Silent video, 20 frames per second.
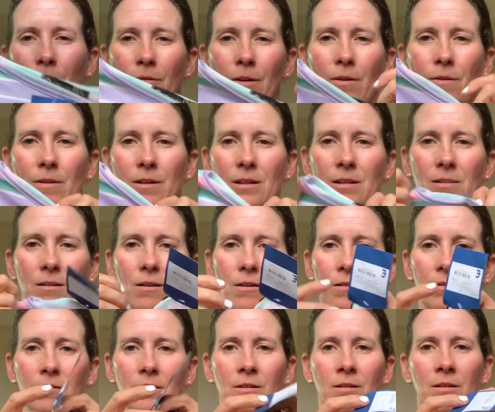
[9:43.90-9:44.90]
throw these
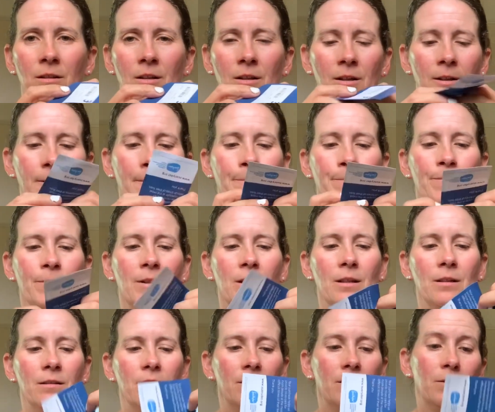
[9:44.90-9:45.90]
on
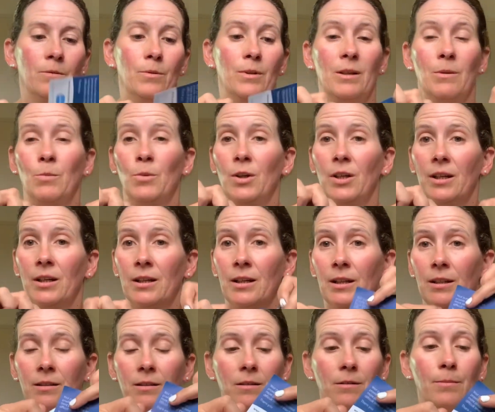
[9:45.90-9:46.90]
when I'm
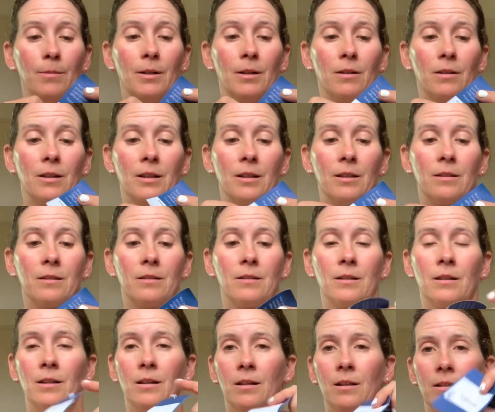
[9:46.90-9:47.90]
working, to be honest.
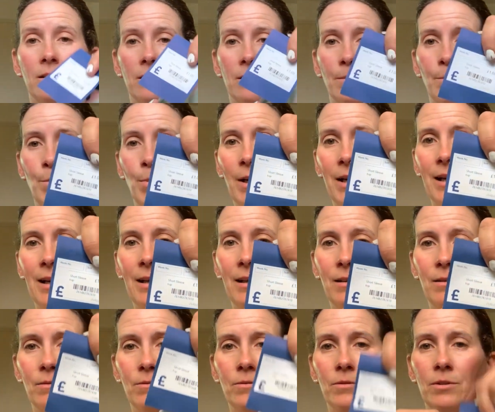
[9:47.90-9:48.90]
It's a
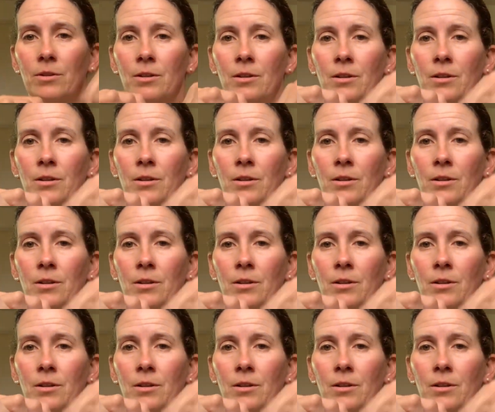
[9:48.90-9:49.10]
£1.